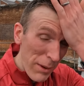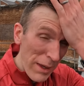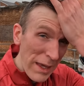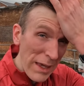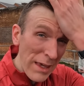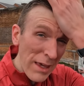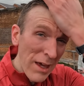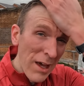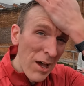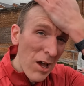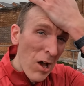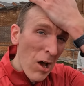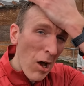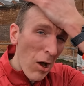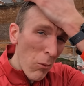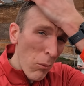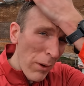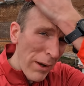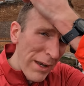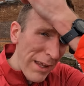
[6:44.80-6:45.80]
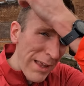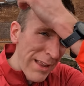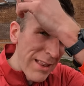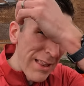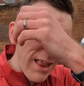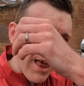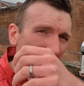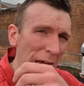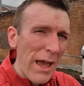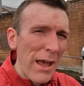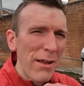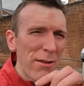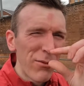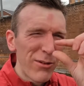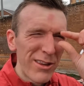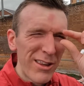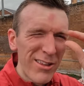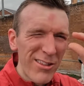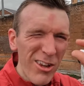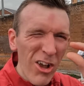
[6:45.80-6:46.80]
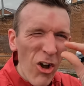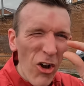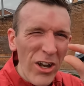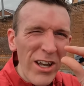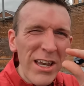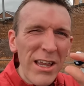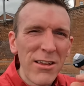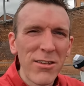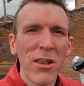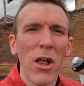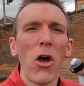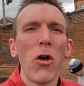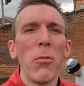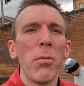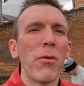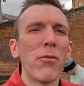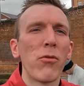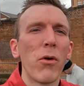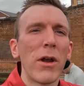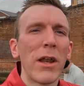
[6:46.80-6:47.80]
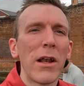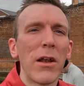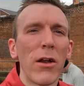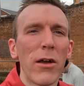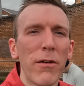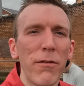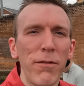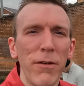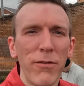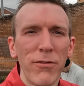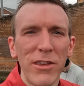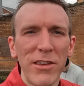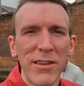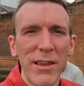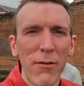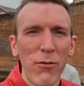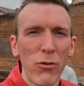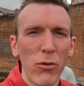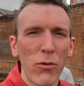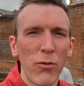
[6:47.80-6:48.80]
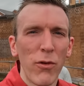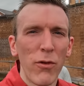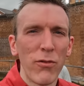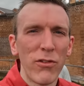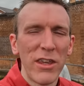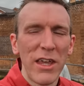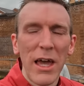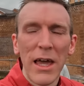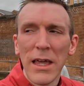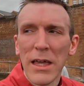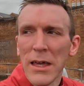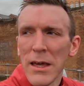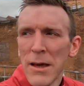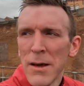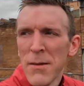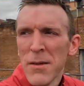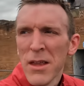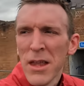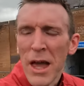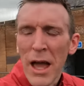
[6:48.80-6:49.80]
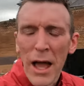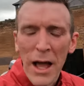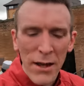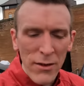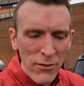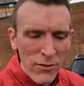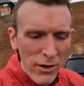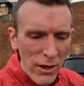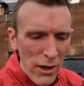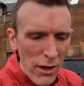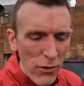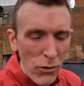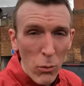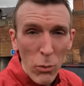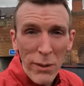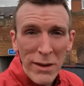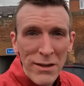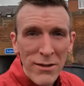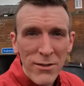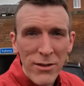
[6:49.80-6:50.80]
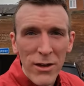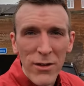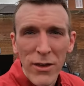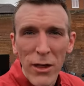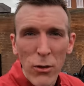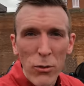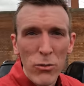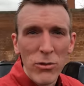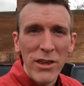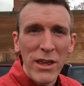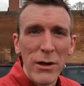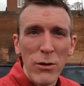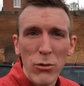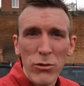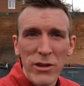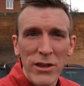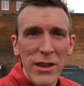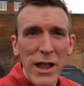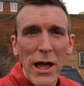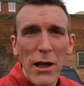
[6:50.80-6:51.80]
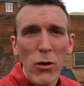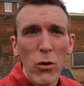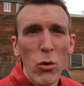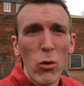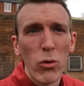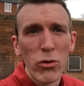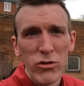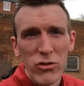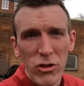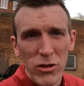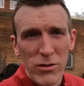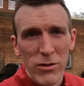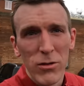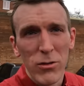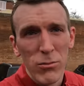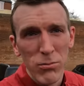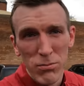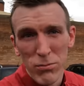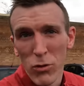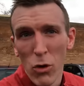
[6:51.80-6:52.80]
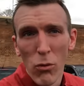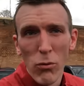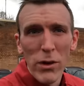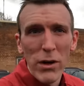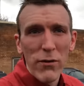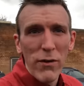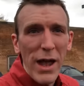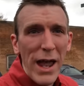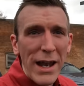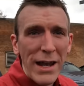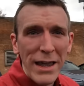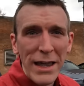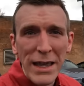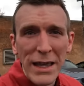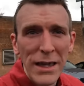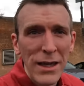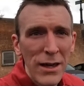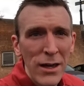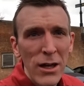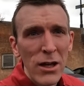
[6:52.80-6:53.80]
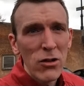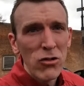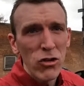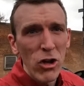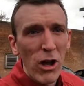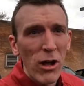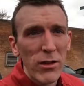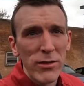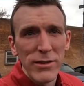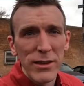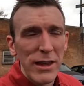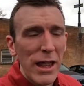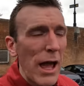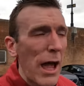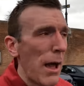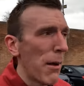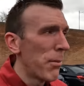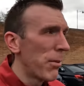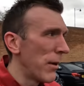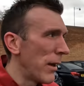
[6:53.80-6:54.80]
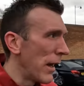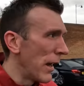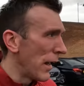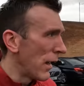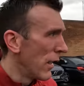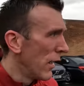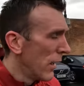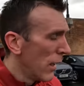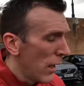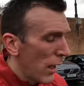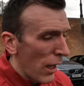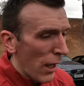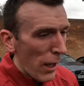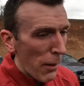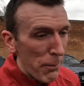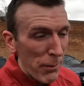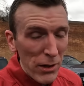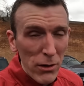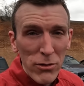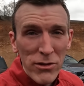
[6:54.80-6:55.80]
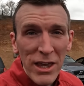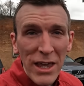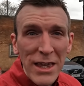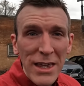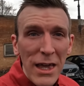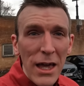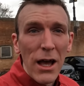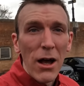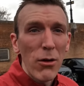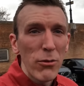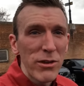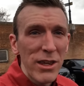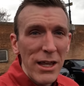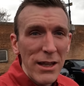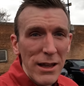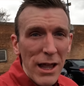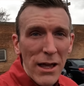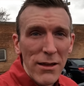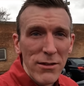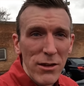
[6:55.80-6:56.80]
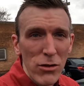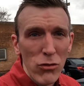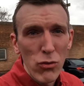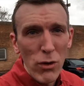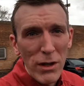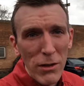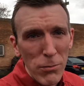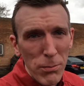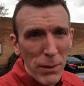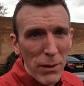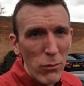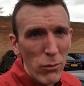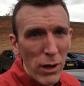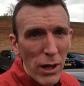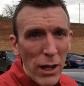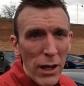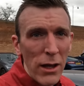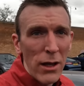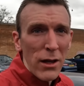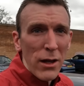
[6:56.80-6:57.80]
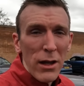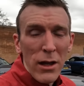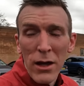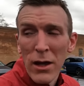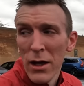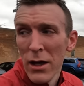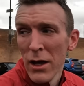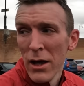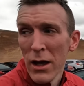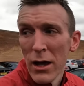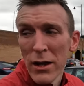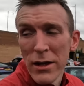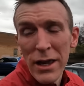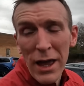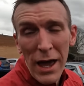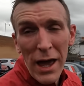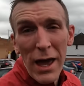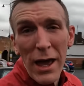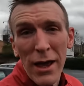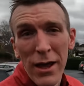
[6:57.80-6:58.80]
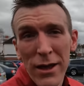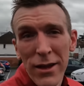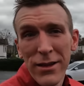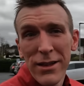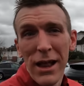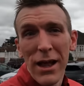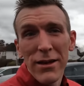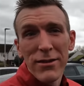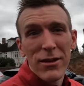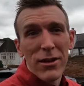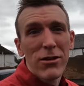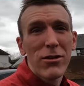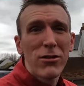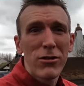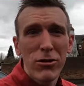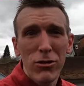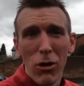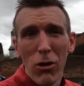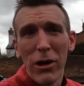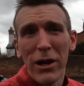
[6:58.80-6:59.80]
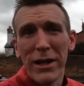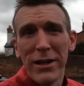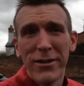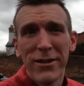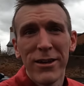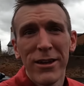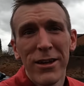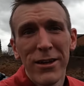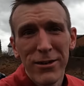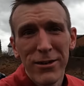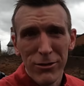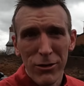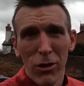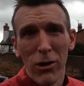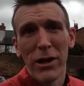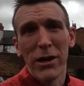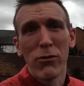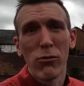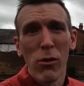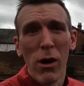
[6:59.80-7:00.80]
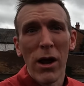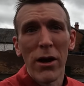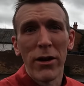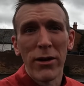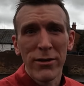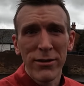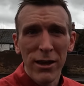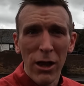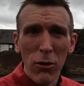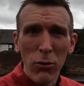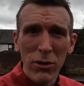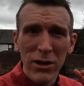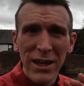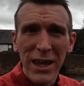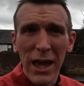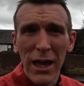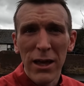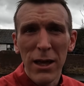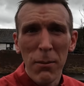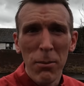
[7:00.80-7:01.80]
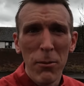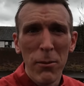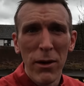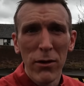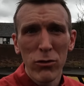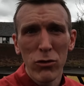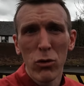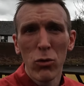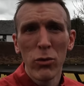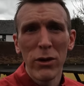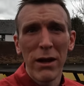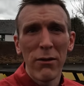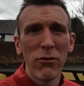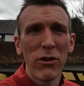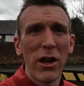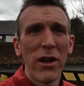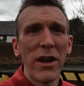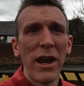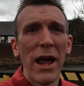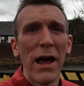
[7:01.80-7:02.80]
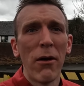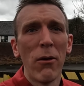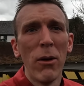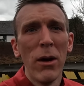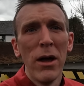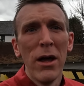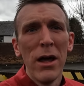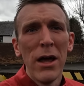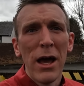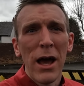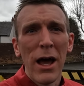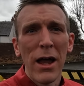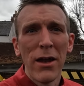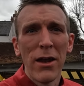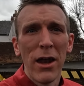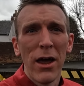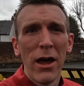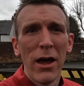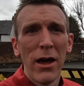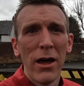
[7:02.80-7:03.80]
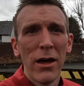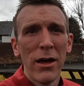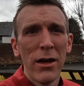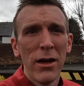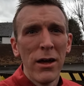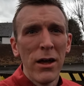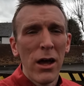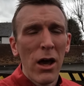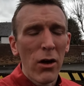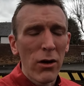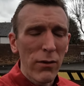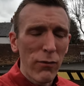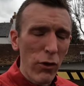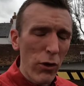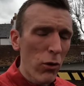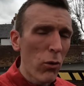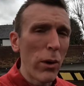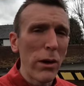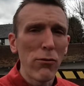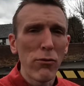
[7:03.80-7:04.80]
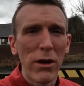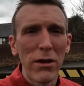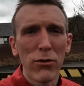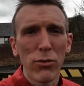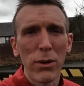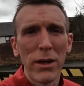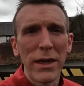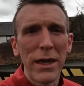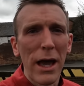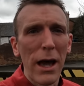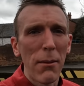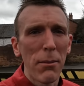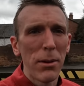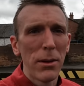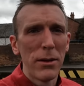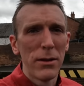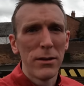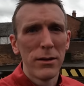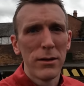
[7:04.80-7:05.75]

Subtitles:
for me. I went in there with the tiniest hope of running like a 57 or 58, and the wind and those hills and that course just got rid of any chance of that happening. But I'll take it, I'll take that as a strength builder. And yeah, that is a solid, solid run. So we're gonna get a couple of miles cool down done now, and I'll give you a quick race recap.